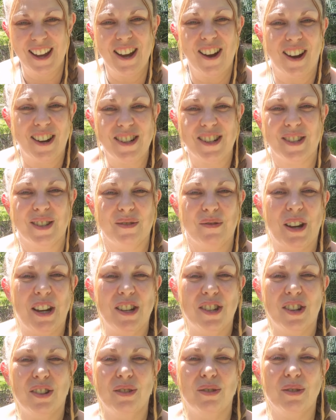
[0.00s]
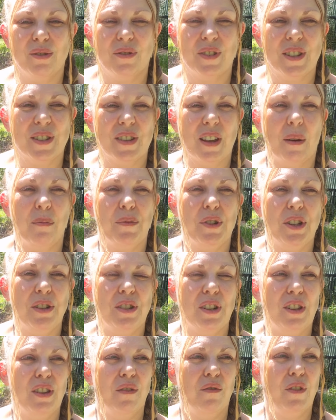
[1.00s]
I just went to look for some to
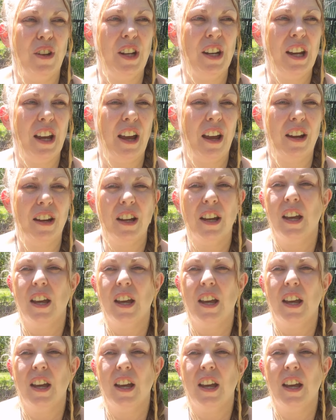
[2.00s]
do the video.